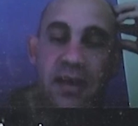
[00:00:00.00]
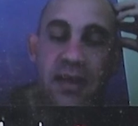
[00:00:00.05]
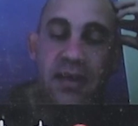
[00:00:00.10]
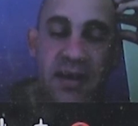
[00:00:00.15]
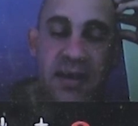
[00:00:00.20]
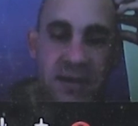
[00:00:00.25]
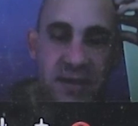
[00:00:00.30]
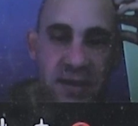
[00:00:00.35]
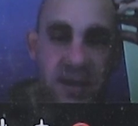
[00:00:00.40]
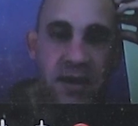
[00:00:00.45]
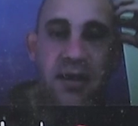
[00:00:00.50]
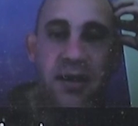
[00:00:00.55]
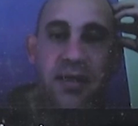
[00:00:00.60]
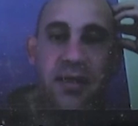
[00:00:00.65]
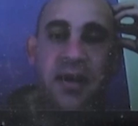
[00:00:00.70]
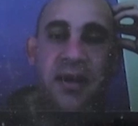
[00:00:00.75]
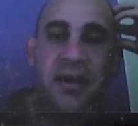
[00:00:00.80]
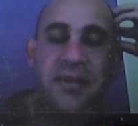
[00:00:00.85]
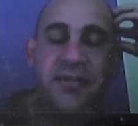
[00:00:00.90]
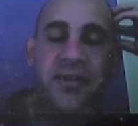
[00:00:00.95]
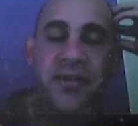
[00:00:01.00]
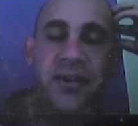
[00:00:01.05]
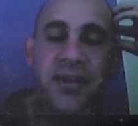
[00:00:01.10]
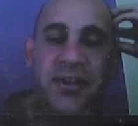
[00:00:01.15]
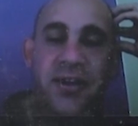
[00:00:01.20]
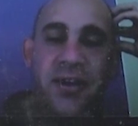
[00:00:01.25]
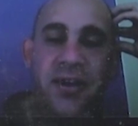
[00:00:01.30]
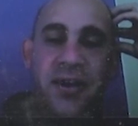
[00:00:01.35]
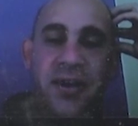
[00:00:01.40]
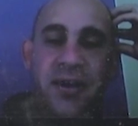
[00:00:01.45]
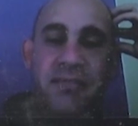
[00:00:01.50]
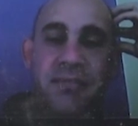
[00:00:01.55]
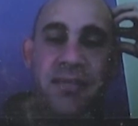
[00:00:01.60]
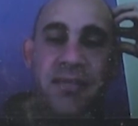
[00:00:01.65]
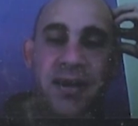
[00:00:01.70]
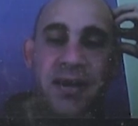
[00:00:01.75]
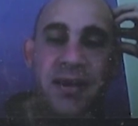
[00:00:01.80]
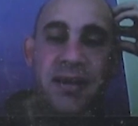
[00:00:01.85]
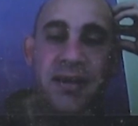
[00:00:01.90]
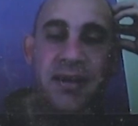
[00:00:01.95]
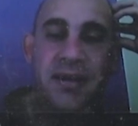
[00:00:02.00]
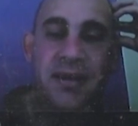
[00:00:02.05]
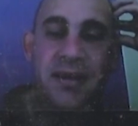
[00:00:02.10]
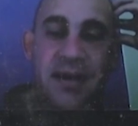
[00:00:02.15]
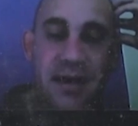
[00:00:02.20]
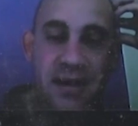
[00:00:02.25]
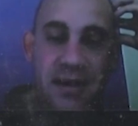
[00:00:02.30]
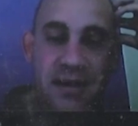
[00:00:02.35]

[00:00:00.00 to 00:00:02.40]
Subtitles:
Thanks a lot. Thanks for your time, and